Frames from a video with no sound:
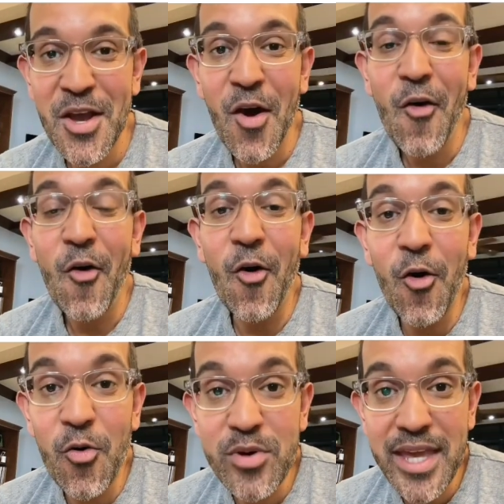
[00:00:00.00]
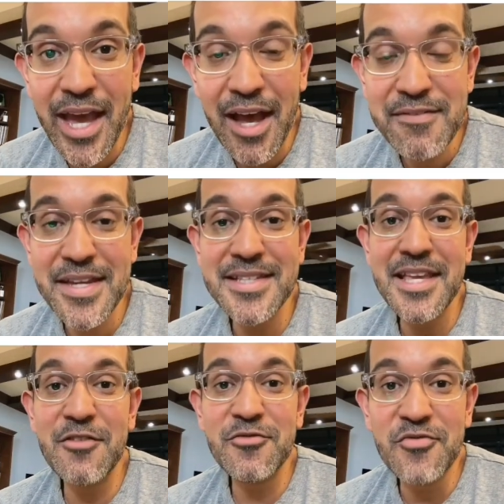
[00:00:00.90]
All we have is a
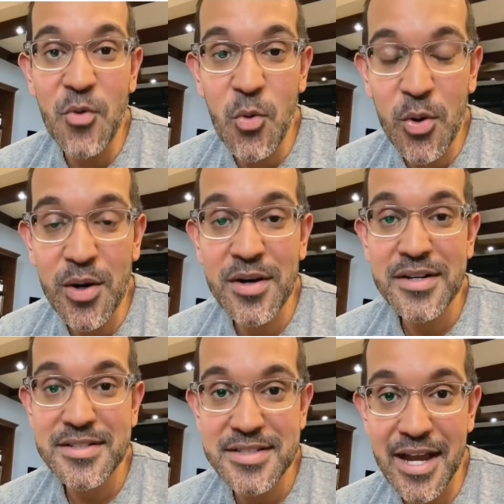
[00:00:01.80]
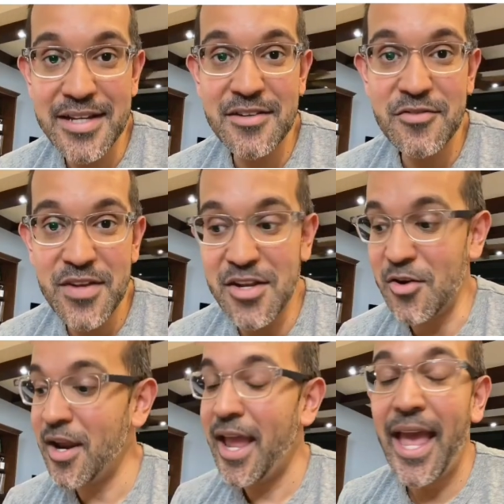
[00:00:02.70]
four-sided figure
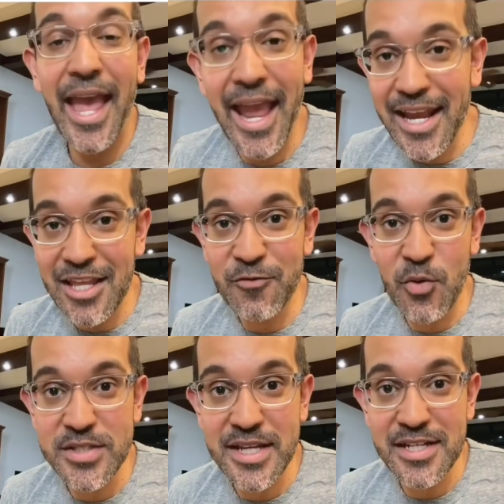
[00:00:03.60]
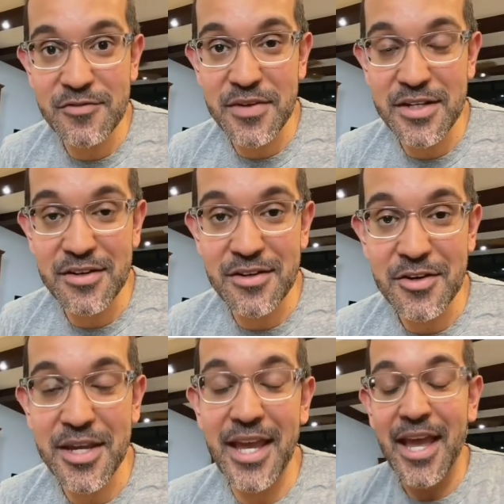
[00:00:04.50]
any four-sided figure,
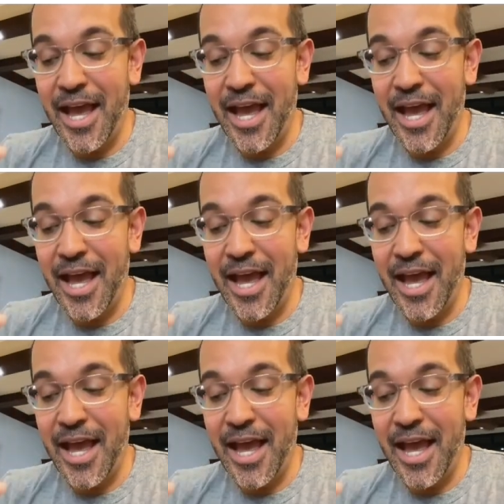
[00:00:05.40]
okay,